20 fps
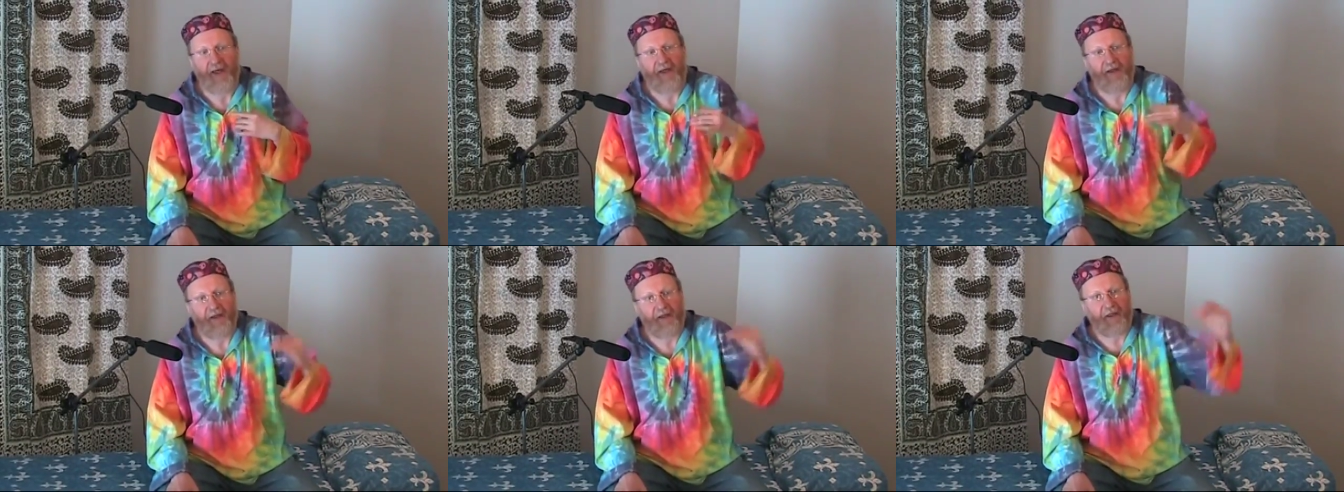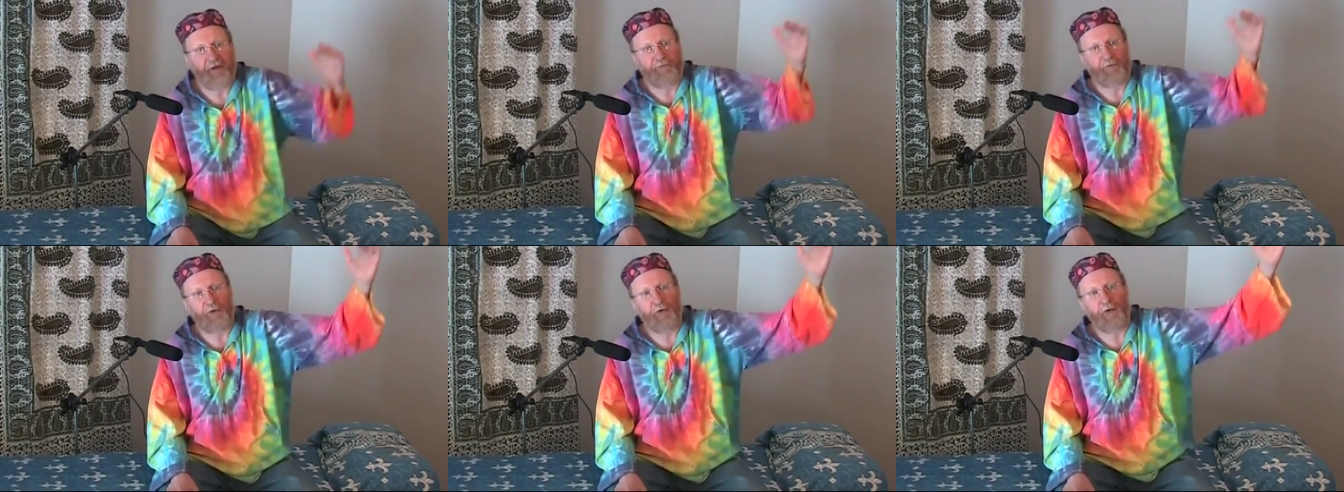they
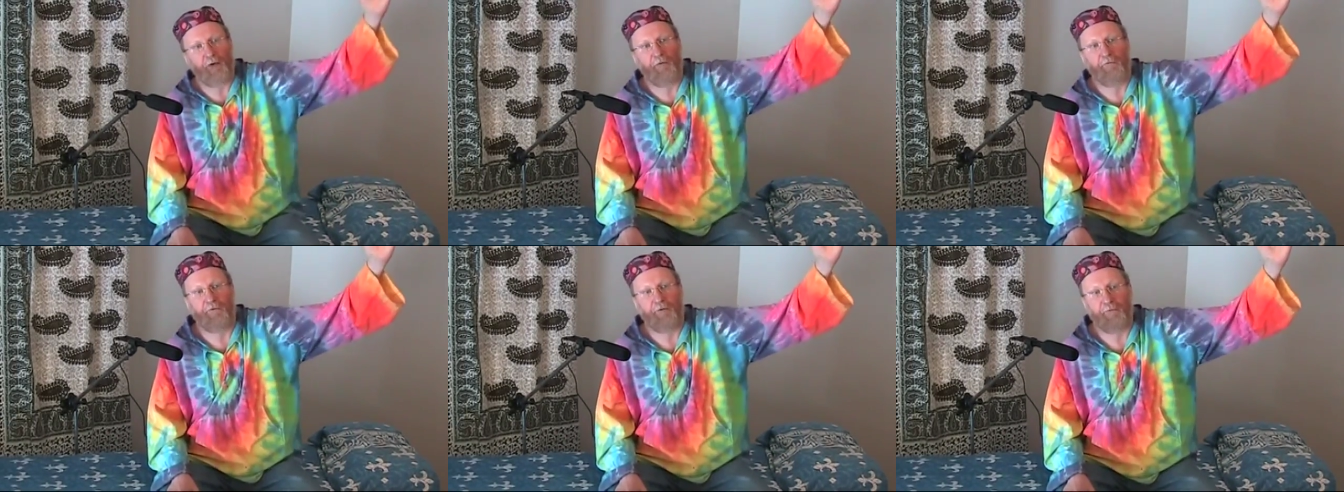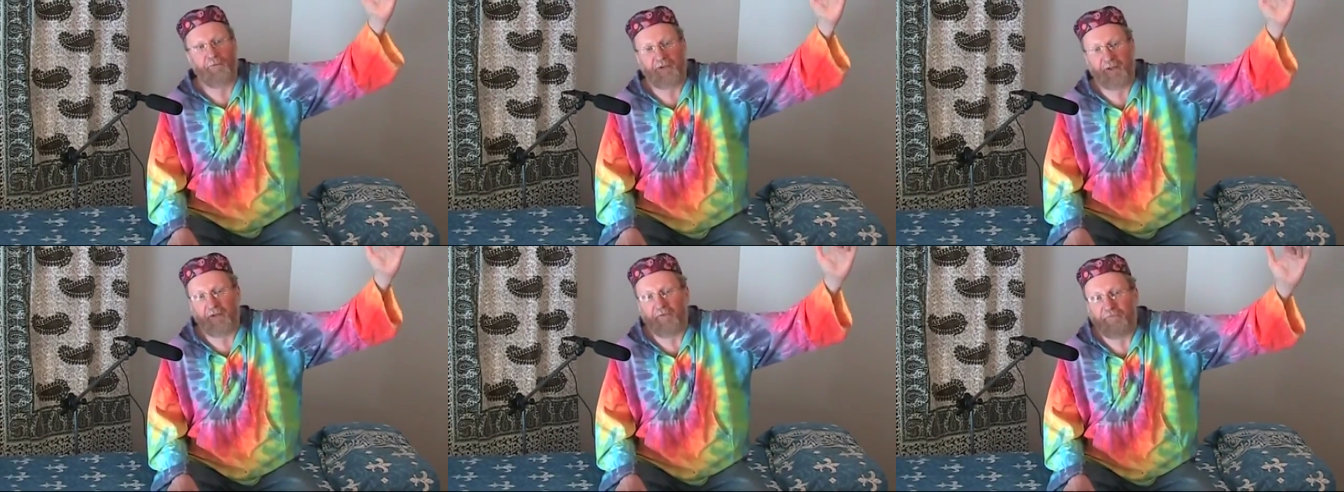have to go
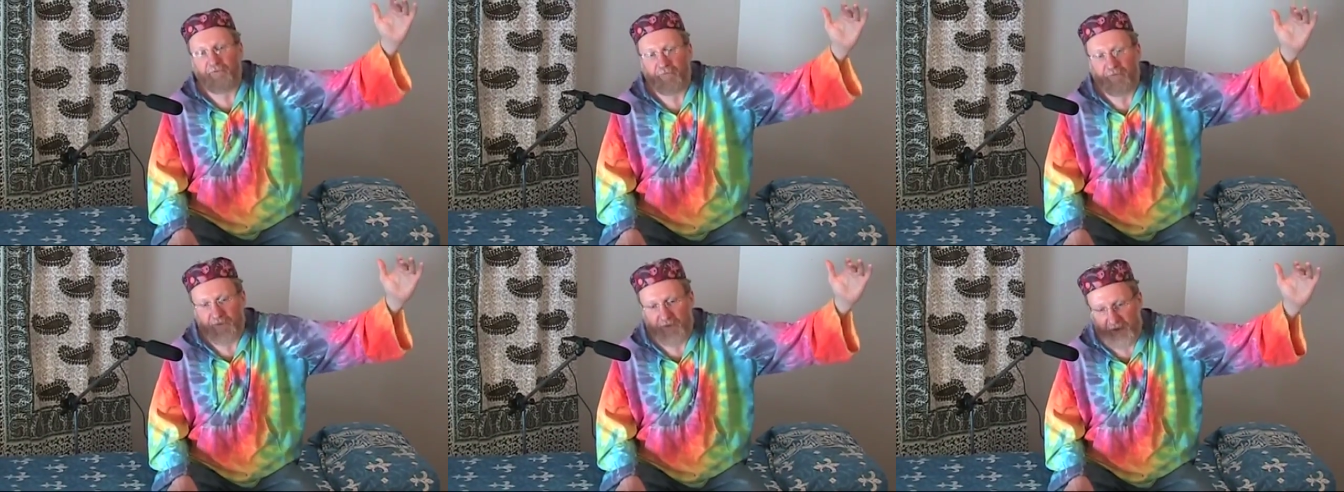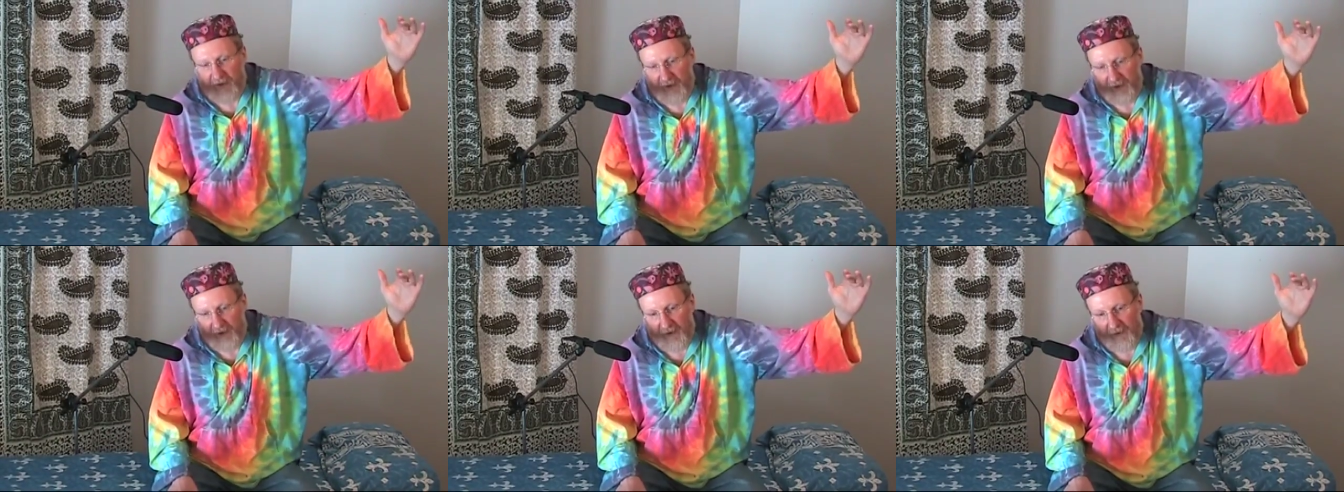from their
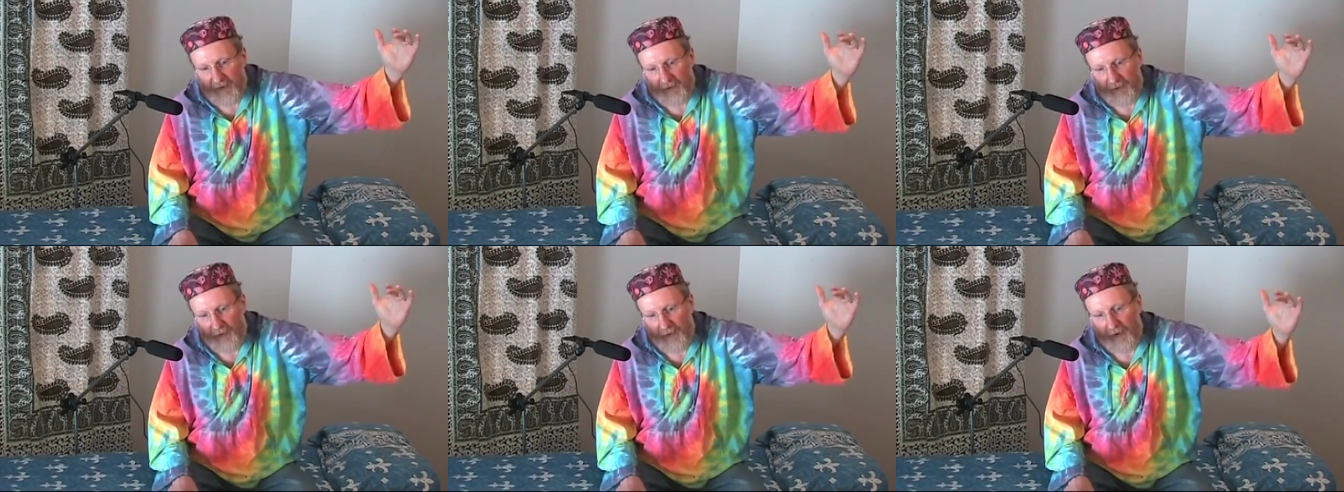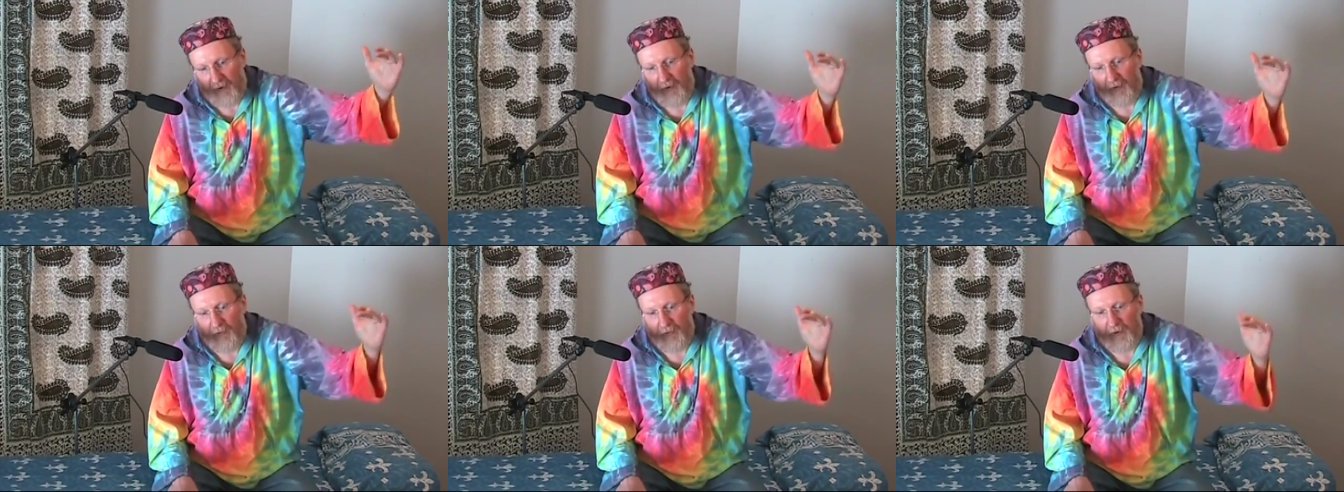fifteen to
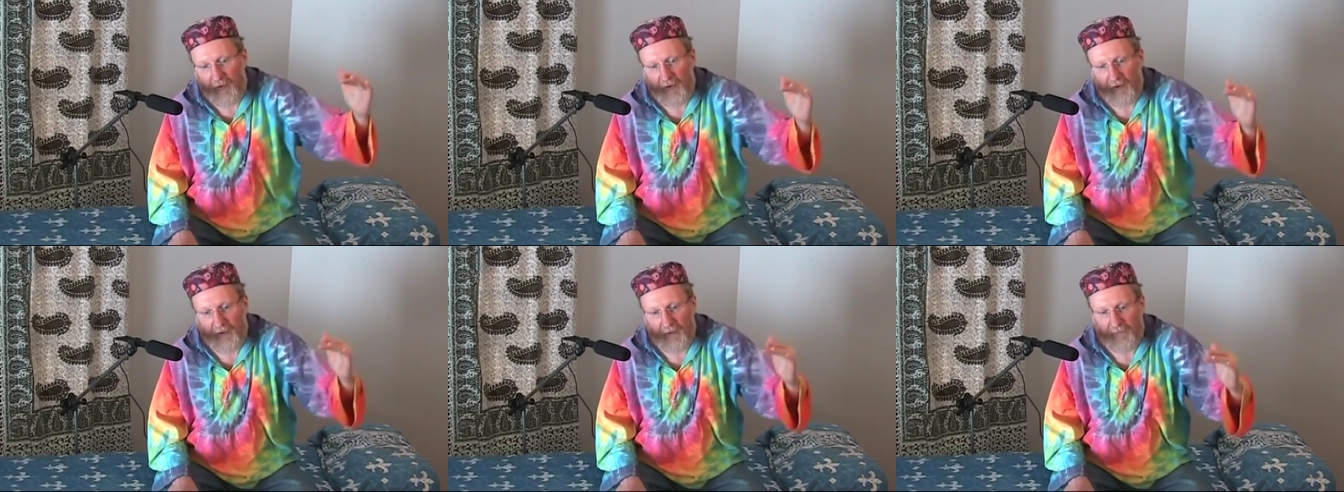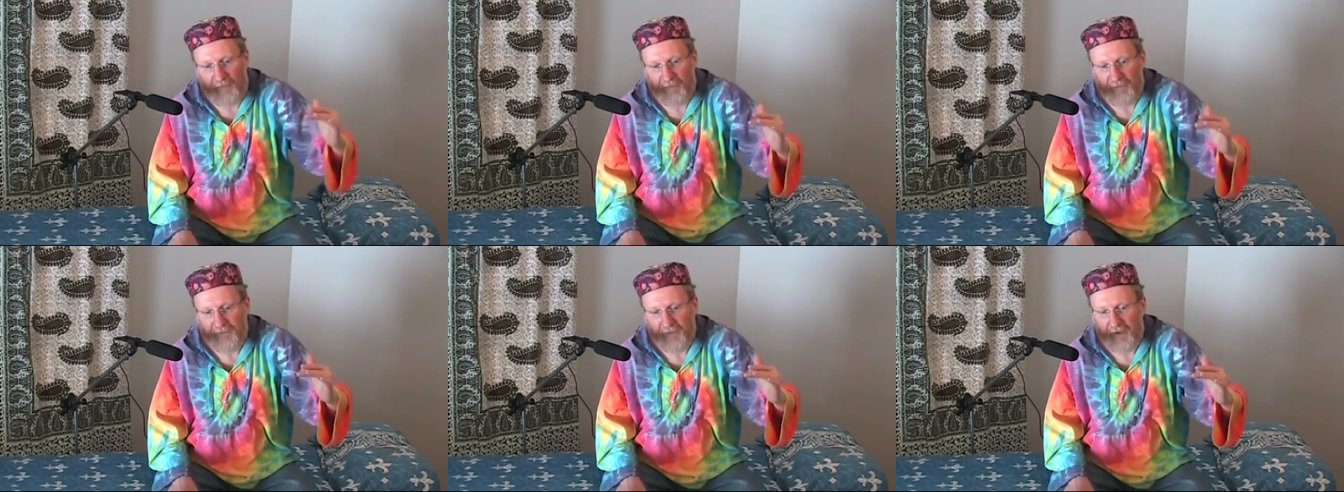
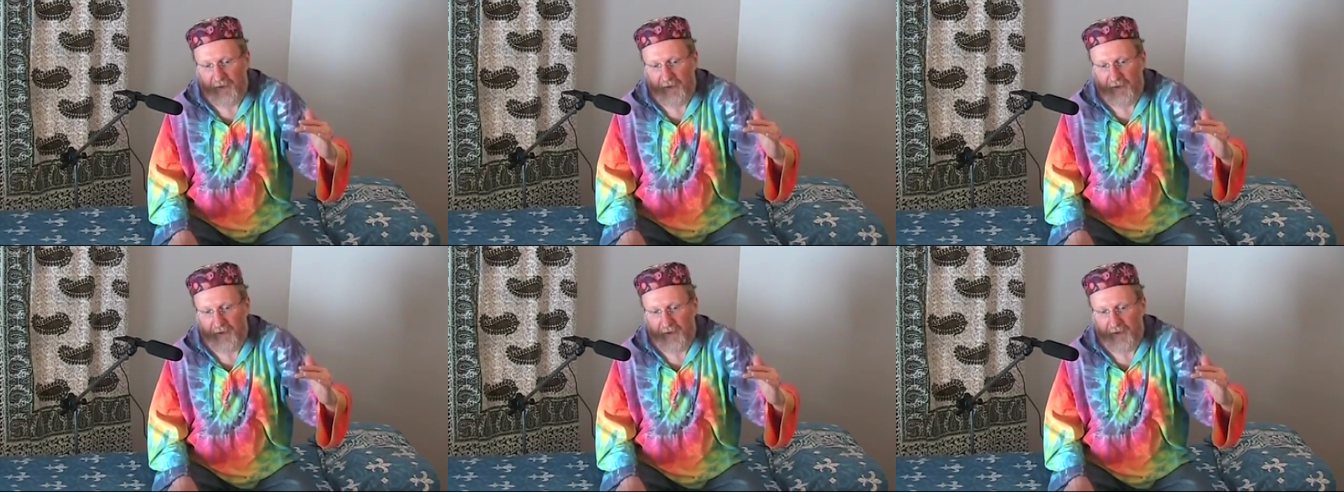our